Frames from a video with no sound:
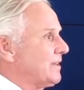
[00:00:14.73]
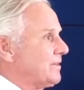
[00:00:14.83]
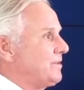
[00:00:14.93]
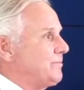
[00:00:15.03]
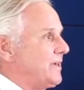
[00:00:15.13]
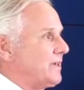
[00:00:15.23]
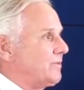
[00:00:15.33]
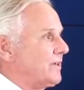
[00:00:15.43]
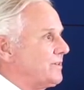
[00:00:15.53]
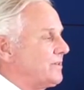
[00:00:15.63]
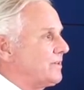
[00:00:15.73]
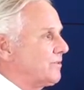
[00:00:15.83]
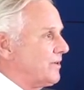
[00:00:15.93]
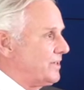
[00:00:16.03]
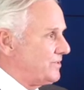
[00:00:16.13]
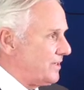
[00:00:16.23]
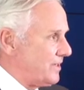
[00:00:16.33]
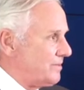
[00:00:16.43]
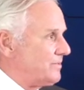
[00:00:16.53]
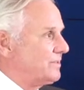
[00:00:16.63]
Could make it. Well, he's done a great
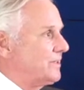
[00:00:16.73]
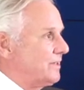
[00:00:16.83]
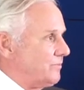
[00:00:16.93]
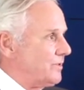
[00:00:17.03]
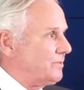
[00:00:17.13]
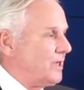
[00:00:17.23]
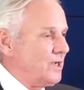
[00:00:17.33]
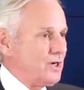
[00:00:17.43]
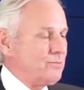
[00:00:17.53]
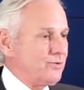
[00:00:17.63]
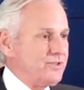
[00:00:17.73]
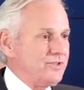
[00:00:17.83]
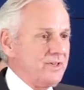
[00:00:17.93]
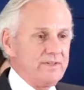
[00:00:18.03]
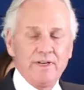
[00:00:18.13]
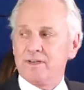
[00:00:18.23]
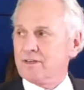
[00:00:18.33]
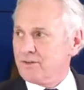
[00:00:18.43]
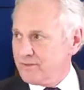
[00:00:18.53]
job, and we appreciate that. And the